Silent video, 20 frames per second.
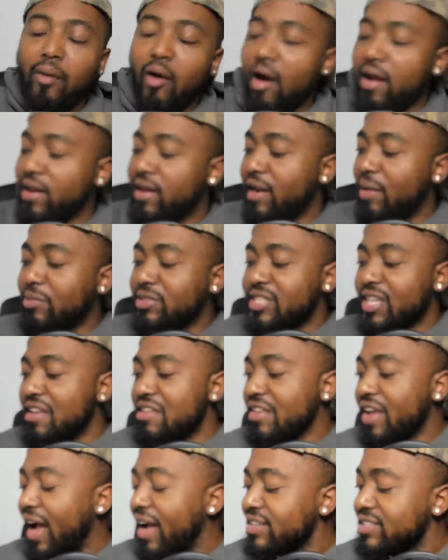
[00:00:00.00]
Party. And I'm going to tell
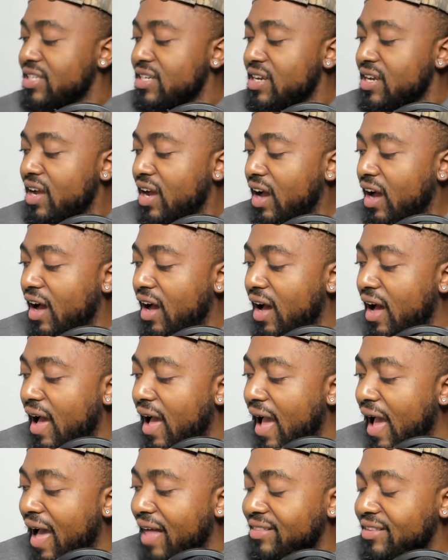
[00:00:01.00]
you guys,
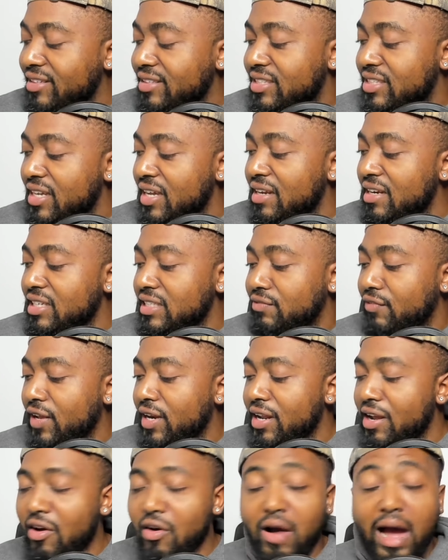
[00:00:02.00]
after seeing this
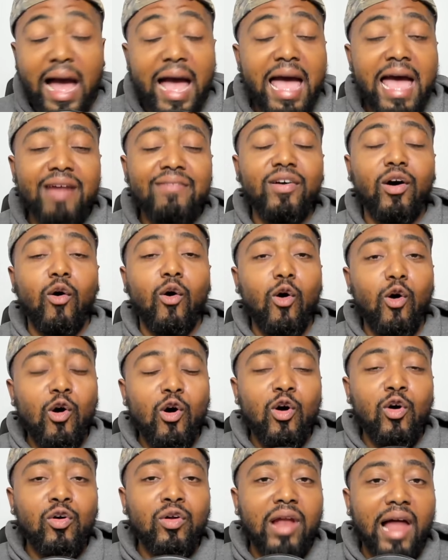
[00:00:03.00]
video, I have a
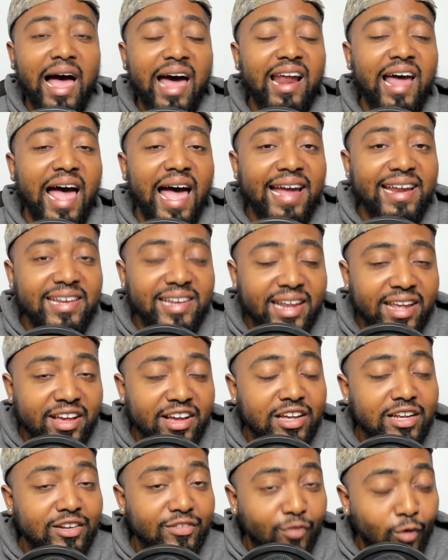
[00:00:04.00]
whole lot of
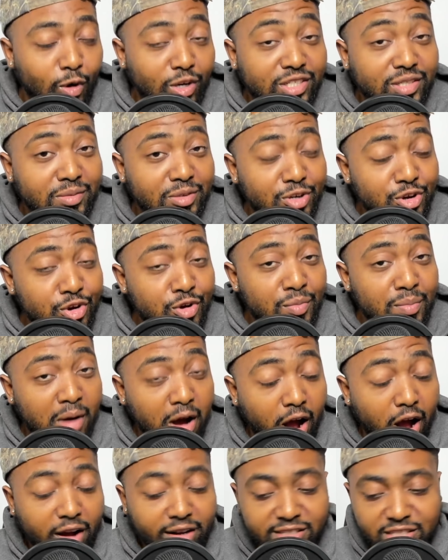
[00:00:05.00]
ideas for some new
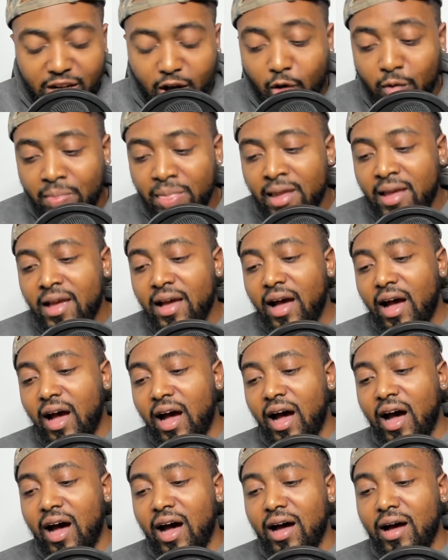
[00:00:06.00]
mugs. So
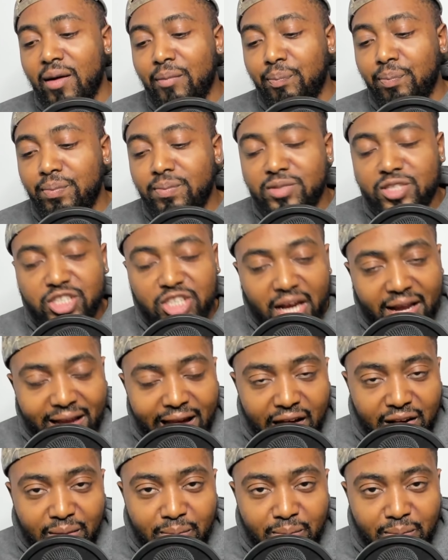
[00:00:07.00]
check out